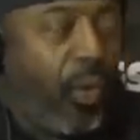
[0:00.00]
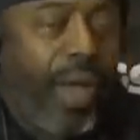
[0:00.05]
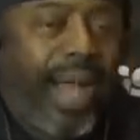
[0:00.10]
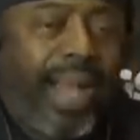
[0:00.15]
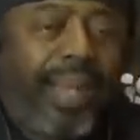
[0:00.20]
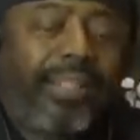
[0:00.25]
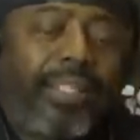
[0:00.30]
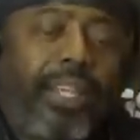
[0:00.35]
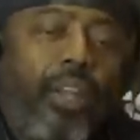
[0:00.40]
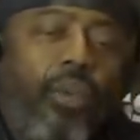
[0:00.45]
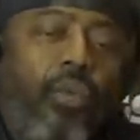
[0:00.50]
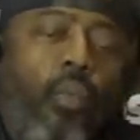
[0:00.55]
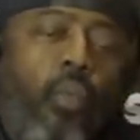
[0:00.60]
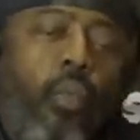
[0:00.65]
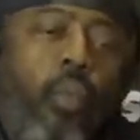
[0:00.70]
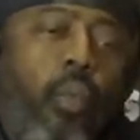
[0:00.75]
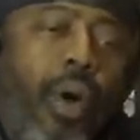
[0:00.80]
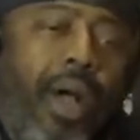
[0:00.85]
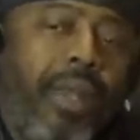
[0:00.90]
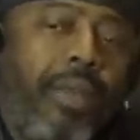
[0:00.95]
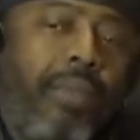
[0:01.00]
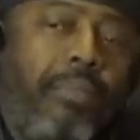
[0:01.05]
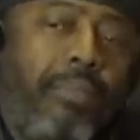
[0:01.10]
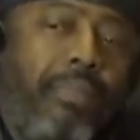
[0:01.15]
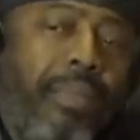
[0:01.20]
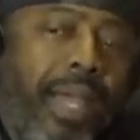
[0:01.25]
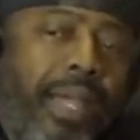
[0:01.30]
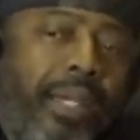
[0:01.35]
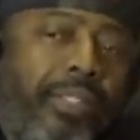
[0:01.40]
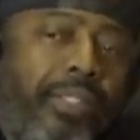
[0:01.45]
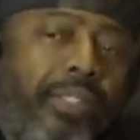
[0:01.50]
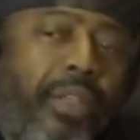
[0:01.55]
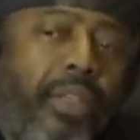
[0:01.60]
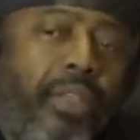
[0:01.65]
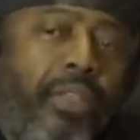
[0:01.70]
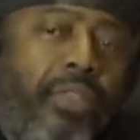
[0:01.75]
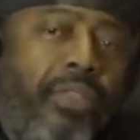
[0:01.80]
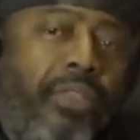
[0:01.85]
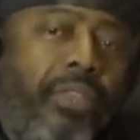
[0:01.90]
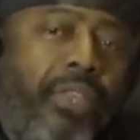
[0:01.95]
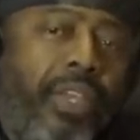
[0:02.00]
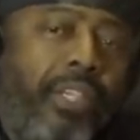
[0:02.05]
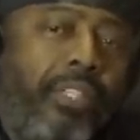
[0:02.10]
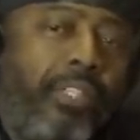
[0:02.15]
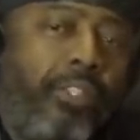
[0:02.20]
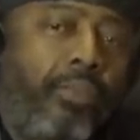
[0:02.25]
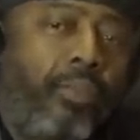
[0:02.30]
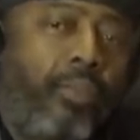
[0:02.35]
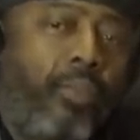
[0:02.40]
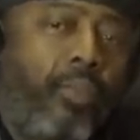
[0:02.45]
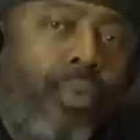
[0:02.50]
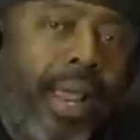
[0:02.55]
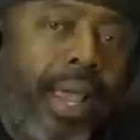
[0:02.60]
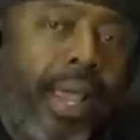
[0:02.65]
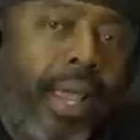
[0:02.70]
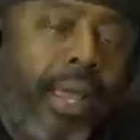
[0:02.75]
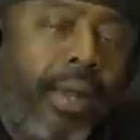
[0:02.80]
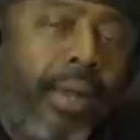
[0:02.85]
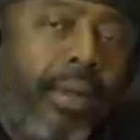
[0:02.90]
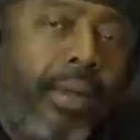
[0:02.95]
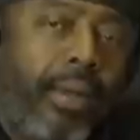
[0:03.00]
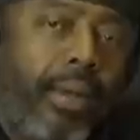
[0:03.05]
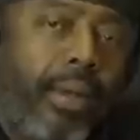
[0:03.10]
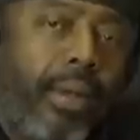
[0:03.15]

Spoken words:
I said, what makes this brand